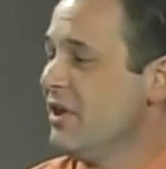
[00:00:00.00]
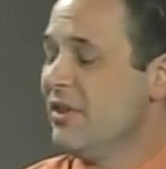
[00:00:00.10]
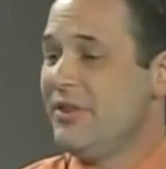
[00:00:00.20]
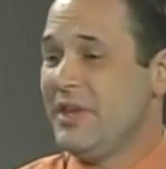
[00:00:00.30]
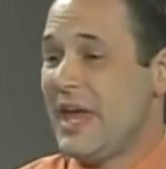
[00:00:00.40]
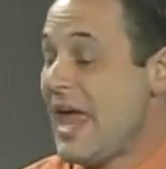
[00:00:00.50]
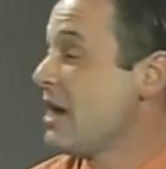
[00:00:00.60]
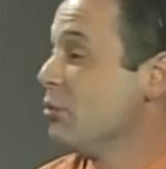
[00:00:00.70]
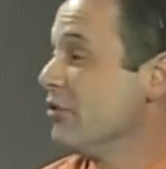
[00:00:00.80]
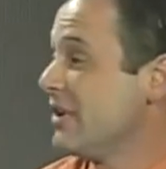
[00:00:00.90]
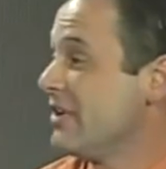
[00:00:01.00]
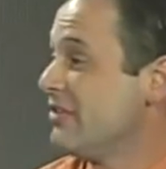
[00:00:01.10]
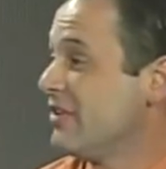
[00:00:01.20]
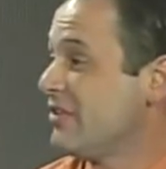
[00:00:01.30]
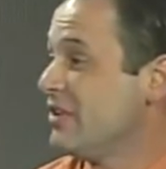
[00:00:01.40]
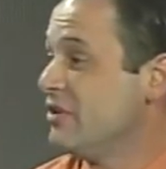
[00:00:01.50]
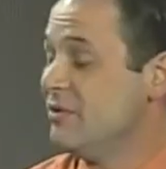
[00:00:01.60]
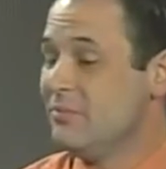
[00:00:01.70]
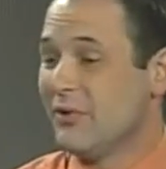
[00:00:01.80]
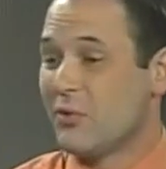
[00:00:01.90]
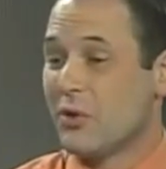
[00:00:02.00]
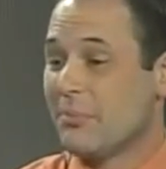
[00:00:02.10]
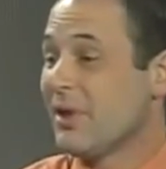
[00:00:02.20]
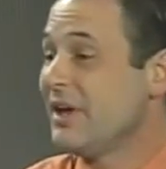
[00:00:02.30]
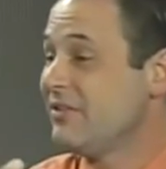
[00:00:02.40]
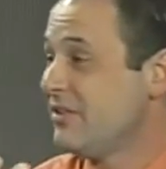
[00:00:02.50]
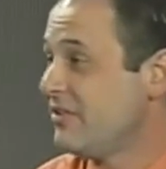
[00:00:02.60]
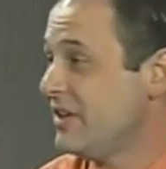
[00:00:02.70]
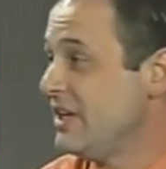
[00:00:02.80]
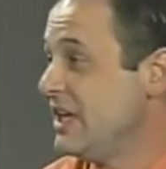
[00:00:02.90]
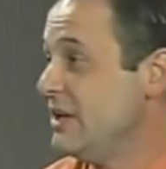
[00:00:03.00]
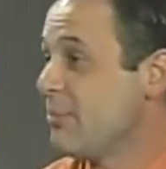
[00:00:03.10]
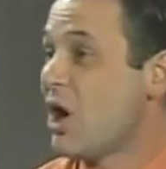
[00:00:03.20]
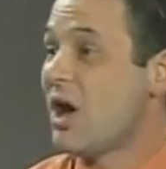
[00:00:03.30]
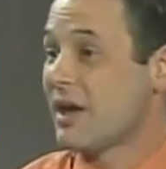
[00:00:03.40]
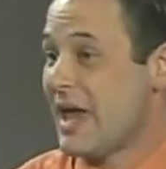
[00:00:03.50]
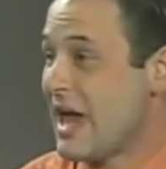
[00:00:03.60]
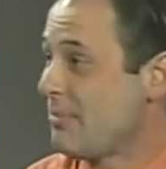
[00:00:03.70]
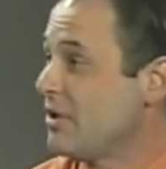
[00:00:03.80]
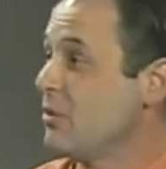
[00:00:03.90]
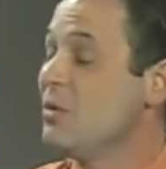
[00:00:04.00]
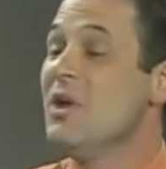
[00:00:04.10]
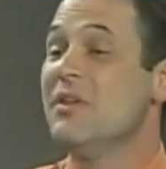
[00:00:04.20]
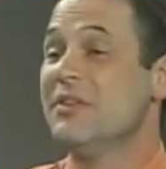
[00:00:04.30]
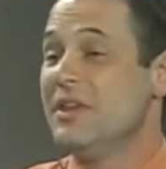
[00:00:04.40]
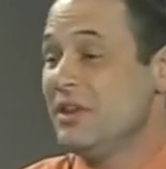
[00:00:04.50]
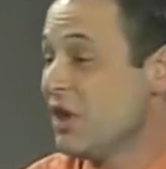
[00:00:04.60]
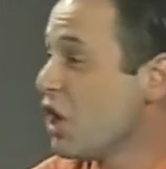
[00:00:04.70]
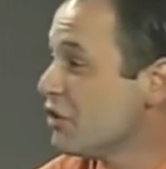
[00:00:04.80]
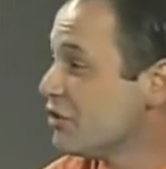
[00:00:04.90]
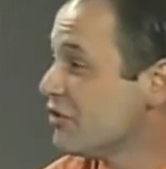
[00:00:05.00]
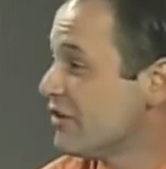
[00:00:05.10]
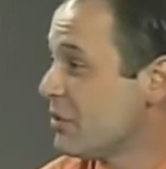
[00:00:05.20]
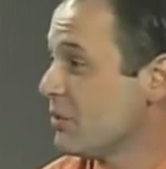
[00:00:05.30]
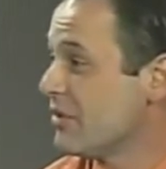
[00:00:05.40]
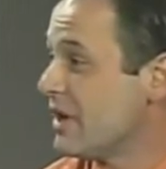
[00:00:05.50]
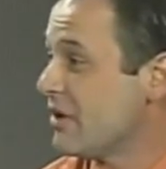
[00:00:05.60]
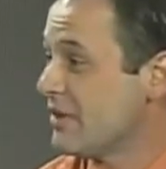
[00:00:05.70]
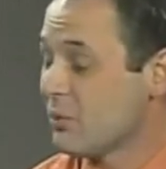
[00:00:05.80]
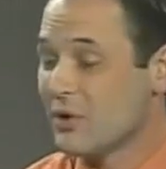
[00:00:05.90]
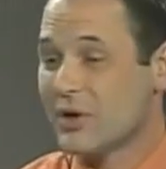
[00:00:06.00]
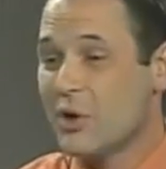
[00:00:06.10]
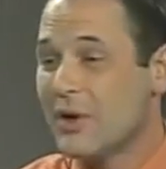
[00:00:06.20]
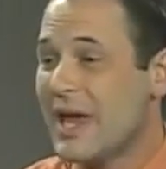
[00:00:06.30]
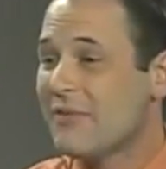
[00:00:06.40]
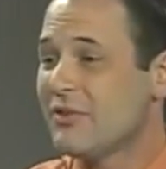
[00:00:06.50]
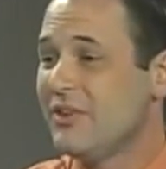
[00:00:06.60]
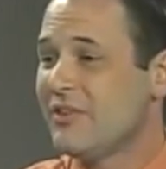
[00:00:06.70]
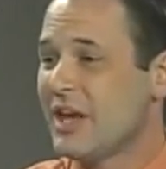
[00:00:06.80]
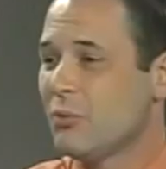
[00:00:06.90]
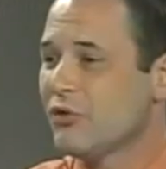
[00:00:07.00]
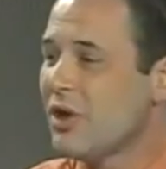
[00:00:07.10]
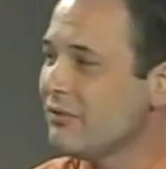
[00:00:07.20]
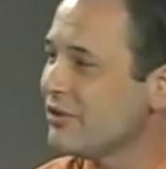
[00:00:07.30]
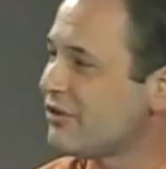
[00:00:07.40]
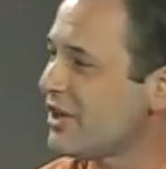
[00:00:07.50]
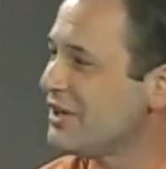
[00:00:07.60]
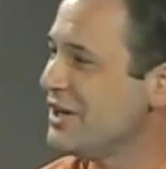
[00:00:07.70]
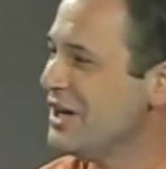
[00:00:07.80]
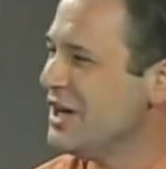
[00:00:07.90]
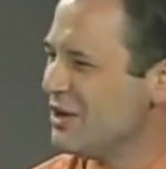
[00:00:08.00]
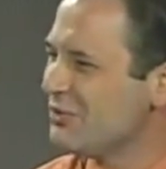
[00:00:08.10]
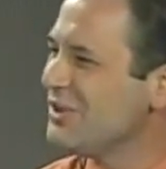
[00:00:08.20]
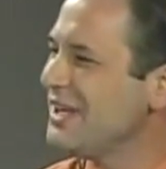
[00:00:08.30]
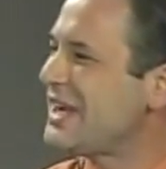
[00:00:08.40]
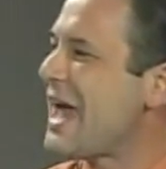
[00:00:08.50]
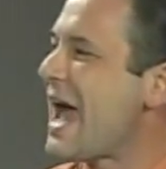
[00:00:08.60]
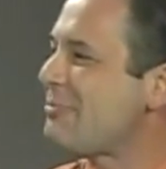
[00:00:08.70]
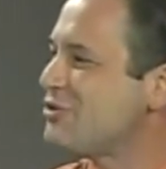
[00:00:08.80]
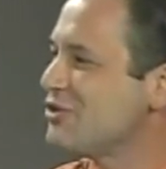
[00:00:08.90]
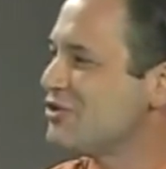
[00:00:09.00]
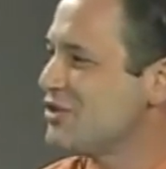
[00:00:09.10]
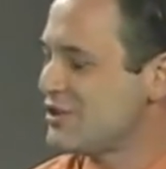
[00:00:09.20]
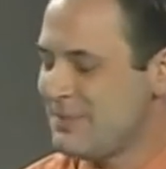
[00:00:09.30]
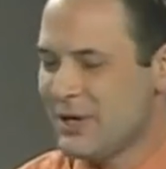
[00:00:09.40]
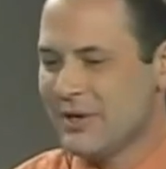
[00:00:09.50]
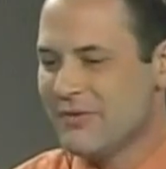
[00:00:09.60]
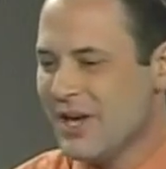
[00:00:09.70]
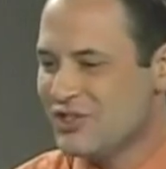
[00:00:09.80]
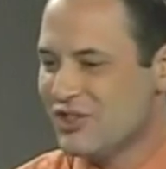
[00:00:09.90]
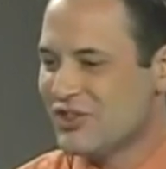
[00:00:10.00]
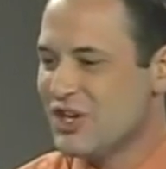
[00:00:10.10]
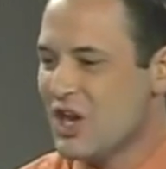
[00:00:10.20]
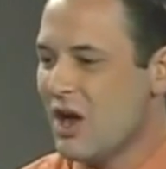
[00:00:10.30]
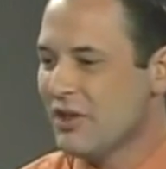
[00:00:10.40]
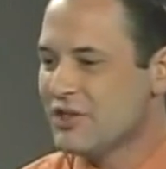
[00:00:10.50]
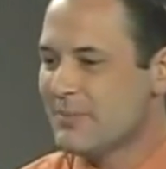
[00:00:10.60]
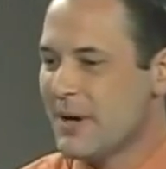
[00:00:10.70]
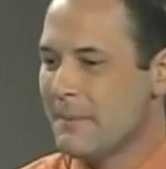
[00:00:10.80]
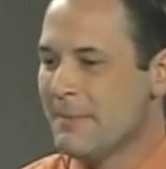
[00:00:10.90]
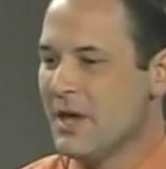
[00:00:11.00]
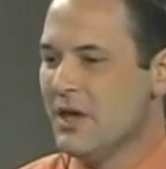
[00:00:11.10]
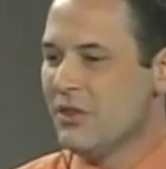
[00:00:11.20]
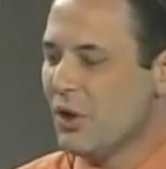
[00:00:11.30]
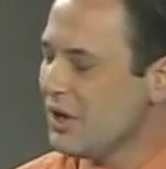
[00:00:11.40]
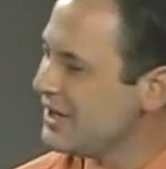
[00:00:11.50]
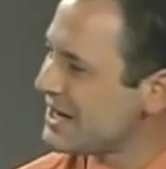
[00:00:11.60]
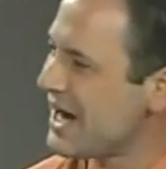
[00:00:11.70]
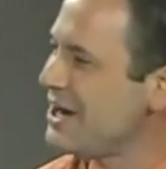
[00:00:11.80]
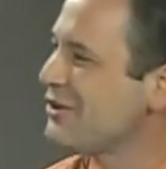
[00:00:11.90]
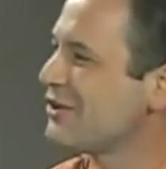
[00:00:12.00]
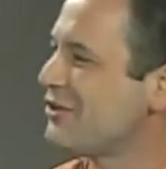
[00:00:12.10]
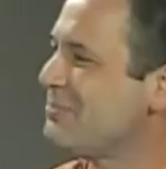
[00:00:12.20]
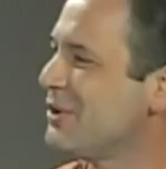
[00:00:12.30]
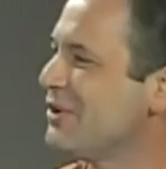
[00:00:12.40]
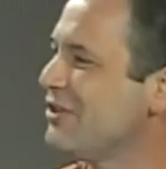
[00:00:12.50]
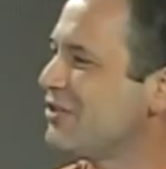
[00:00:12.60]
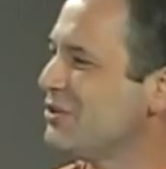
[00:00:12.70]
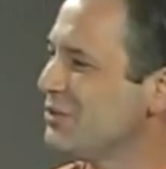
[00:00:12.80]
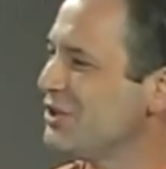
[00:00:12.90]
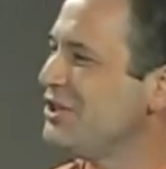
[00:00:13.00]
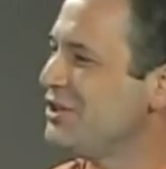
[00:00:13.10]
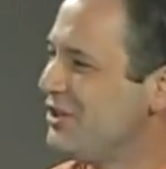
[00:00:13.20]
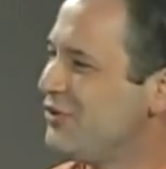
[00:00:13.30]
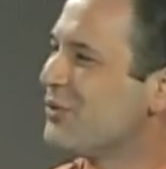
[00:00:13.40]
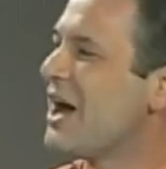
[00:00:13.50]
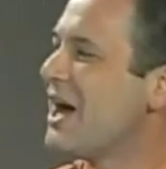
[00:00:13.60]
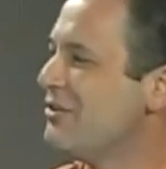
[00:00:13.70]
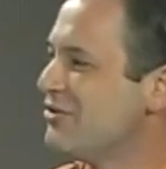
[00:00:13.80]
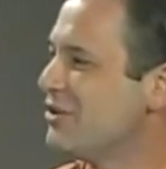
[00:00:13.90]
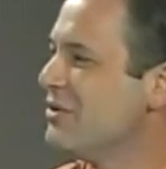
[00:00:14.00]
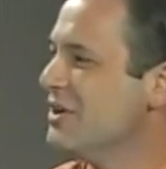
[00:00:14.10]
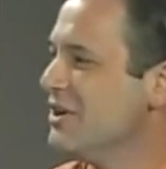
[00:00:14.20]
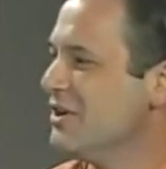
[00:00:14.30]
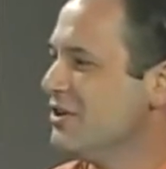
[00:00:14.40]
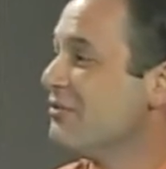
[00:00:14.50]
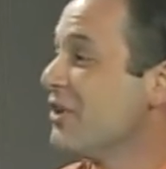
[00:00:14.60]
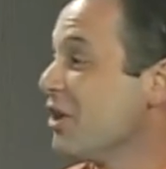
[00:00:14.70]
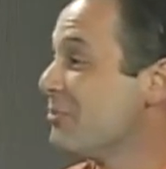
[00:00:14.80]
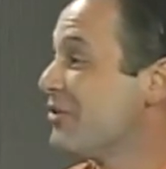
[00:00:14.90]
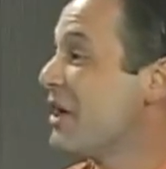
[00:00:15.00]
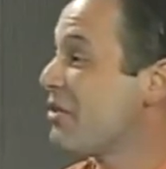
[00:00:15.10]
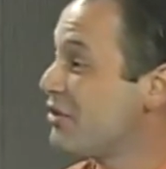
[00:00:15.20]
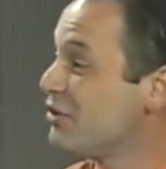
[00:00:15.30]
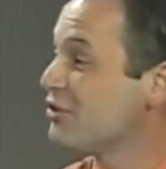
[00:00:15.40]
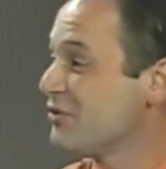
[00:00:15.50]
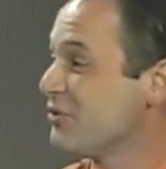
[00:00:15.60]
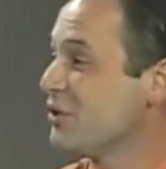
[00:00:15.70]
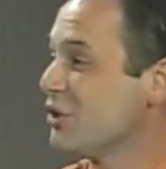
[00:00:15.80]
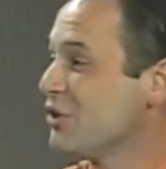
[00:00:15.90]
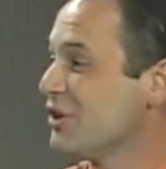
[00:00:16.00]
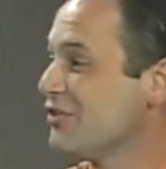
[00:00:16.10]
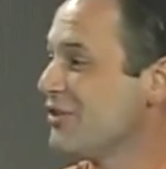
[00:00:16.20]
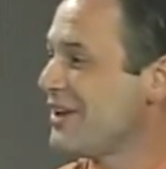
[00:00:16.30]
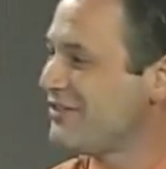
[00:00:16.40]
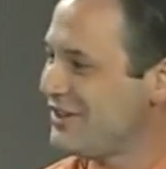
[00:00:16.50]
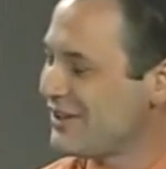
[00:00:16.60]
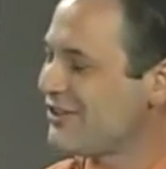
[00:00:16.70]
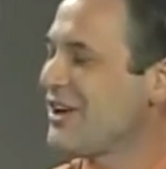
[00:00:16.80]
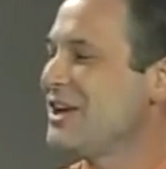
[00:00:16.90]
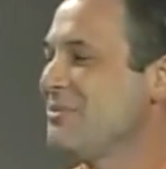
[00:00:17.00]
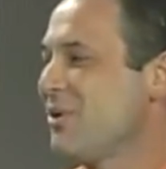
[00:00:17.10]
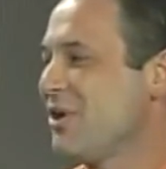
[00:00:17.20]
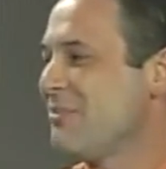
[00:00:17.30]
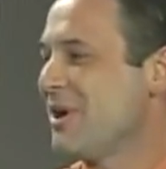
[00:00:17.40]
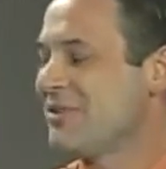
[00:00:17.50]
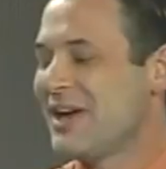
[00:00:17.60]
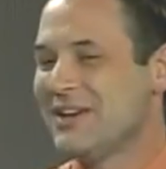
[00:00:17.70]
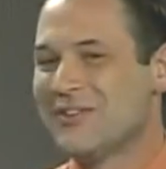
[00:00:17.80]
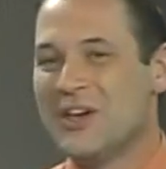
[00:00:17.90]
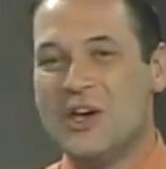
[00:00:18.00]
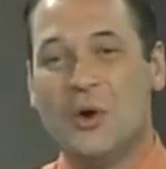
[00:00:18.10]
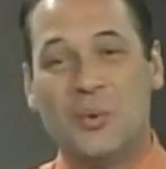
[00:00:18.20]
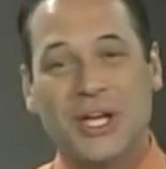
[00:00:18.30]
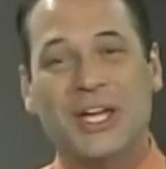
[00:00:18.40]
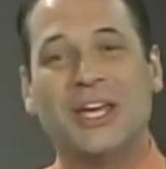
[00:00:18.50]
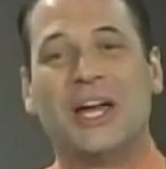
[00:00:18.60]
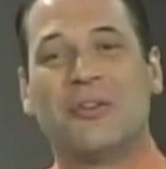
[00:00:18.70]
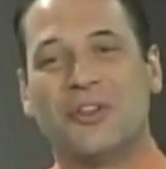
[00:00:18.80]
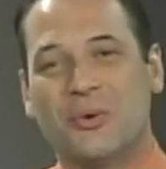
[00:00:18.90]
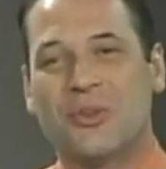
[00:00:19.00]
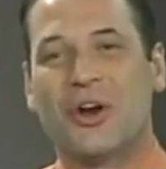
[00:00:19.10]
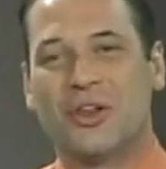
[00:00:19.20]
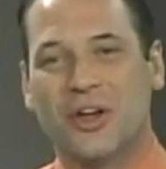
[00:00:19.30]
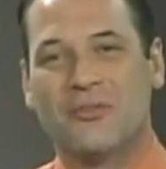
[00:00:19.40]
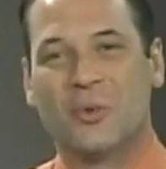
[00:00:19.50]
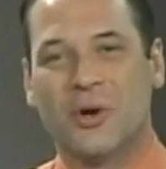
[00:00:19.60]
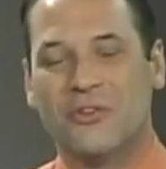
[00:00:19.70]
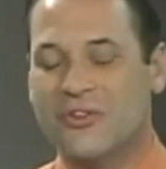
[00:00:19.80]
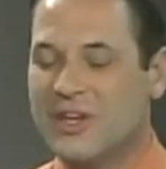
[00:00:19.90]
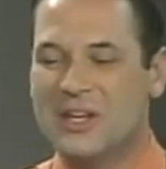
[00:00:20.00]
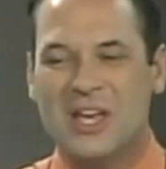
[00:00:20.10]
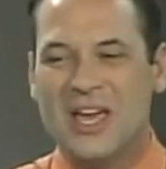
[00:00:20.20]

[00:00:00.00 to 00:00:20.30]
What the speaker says: the animals that existed before the Pleistocene epoch happened, the hunters that were there that were going after these animals, all of a sudden it really captures the spirit of not just the knowledge, but the entire experience. And it really drives and develops that thirst for learning. So that's the exciting part about that, is we can get out there with our loved ones, and